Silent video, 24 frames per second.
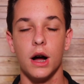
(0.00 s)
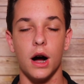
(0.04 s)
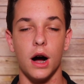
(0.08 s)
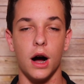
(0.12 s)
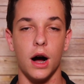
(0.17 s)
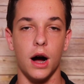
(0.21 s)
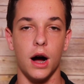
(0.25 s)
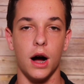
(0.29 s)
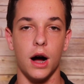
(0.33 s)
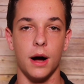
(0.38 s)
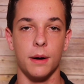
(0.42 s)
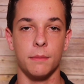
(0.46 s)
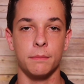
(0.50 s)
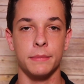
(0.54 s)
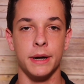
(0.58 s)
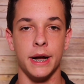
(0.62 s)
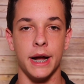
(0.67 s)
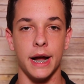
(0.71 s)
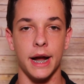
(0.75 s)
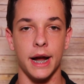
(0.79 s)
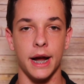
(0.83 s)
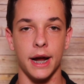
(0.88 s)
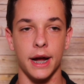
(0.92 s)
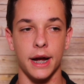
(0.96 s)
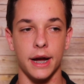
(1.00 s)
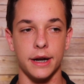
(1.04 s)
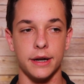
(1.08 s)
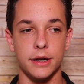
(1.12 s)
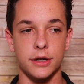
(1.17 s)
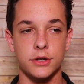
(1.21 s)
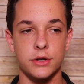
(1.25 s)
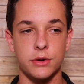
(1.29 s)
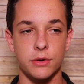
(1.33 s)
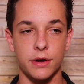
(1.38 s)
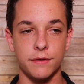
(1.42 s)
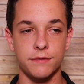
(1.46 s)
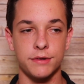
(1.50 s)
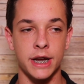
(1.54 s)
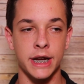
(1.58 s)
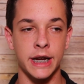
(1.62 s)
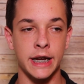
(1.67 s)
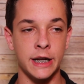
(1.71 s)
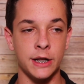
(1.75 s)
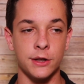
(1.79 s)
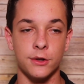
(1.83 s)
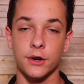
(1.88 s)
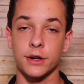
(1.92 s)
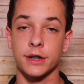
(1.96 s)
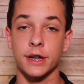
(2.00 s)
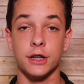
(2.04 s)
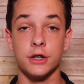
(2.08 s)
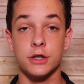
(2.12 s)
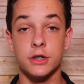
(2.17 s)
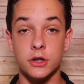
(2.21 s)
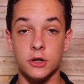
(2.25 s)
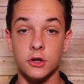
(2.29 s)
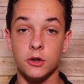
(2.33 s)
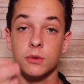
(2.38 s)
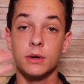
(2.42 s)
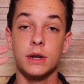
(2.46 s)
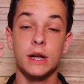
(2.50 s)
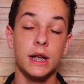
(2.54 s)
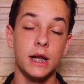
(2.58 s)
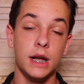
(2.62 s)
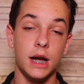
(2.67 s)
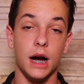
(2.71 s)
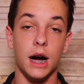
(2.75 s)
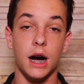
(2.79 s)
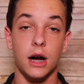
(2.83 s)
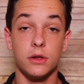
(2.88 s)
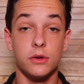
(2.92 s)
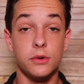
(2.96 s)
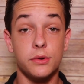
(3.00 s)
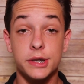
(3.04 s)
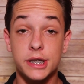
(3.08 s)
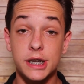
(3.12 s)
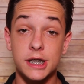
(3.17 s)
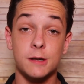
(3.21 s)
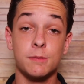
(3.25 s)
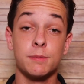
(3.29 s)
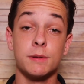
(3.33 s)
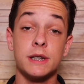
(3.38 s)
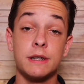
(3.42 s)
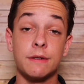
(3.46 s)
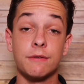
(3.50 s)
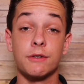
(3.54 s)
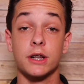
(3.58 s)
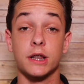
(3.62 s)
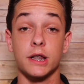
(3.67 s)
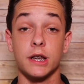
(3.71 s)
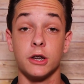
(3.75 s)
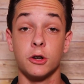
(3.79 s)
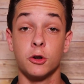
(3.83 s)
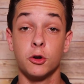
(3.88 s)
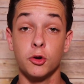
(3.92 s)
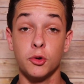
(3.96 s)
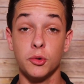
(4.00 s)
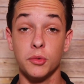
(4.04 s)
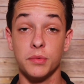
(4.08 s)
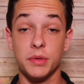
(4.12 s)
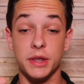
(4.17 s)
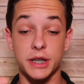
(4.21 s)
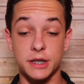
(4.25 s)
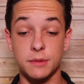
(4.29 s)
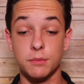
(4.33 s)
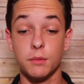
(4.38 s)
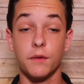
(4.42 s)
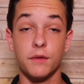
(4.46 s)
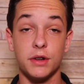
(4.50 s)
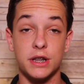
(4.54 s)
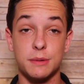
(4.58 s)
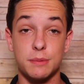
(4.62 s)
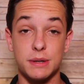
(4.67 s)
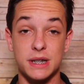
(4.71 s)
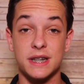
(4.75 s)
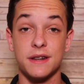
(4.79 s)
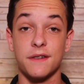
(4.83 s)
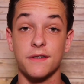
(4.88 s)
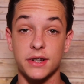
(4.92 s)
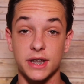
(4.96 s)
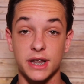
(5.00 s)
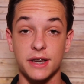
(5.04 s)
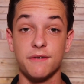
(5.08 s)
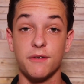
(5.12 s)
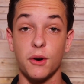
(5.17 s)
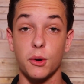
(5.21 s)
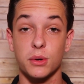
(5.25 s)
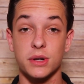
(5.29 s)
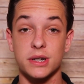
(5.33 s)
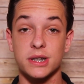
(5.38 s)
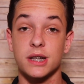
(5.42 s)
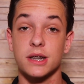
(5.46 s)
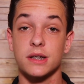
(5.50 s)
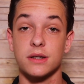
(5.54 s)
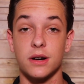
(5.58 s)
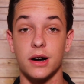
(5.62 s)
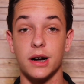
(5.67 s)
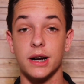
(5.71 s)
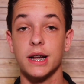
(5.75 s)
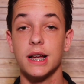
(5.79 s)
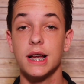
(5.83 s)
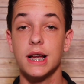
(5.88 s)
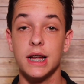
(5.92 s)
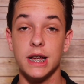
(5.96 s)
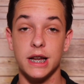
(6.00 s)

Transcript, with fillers: and sort of taking a look into Lucia specifically, who this movie specifically focuses on,